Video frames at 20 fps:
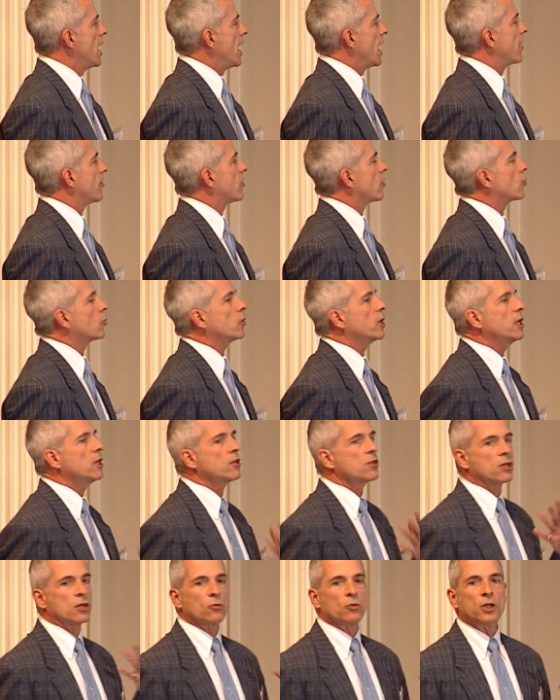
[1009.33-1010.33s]
And the
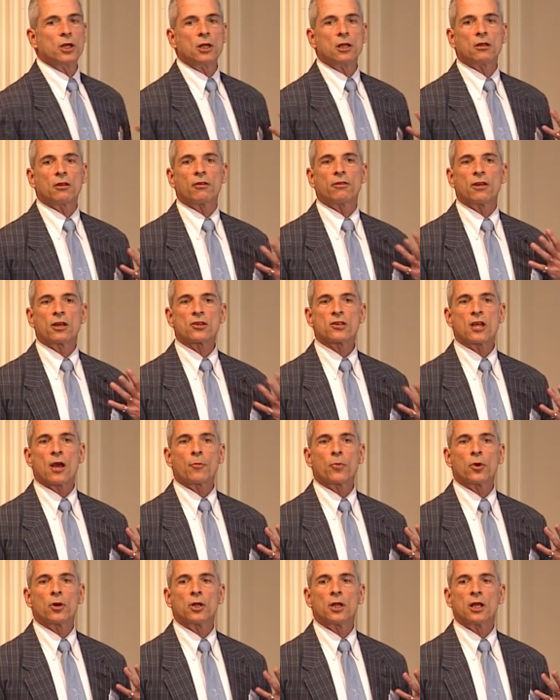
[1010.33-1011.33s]
reason we need to think
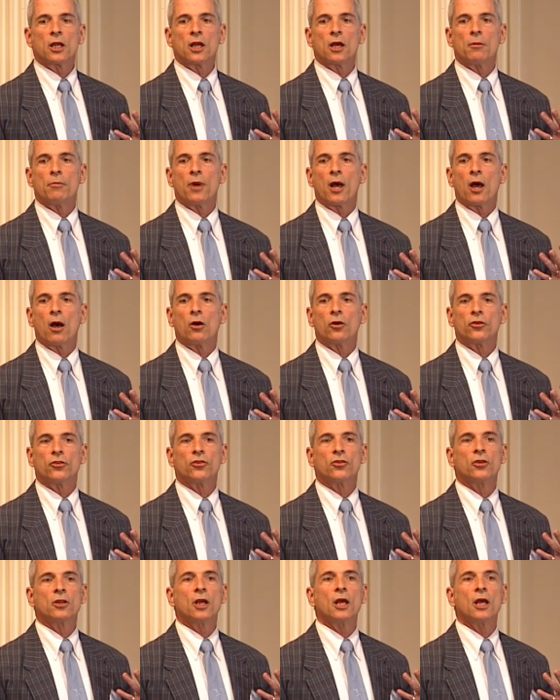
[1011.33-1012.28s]
separately about